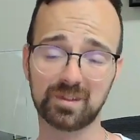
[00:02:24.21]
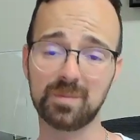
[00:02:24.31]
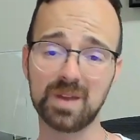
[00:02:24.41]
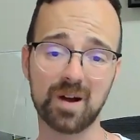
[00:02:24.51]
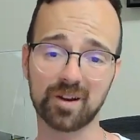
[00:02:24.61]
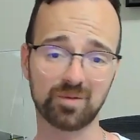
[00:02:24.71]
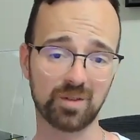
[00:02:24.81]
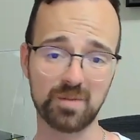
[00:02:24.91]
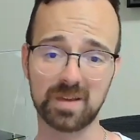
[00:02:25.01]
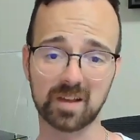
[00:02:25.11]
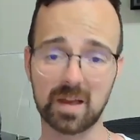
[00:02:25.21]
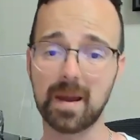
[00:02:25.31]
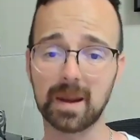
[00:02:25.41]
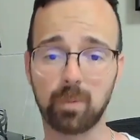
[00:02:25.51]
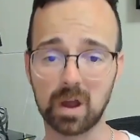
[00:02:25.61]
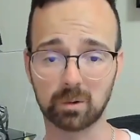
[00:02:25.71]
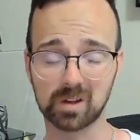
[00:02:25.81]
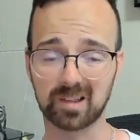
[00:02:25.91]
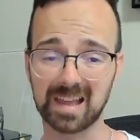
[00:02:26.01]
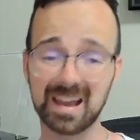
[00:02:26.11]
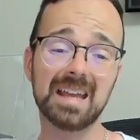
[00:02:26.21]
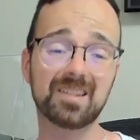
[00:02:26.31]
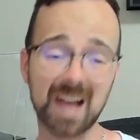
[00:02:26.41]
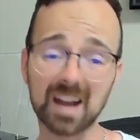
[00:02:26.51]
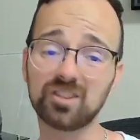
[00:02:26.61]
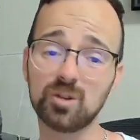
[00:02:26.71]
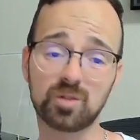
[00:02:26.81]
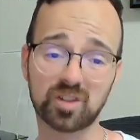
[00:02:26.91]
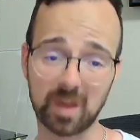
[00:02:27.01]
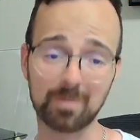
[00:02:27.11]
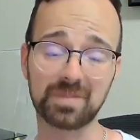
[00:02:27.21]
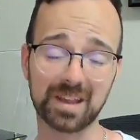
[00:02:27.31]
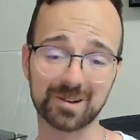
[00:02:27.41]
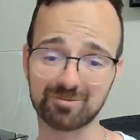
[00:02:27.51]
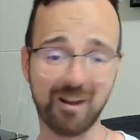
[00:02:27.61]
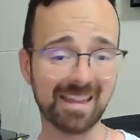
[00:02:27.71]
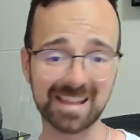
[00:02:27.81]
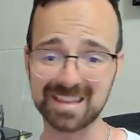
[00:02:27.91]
to be honest with you, because I'm at a point where it's he's got to do something, right?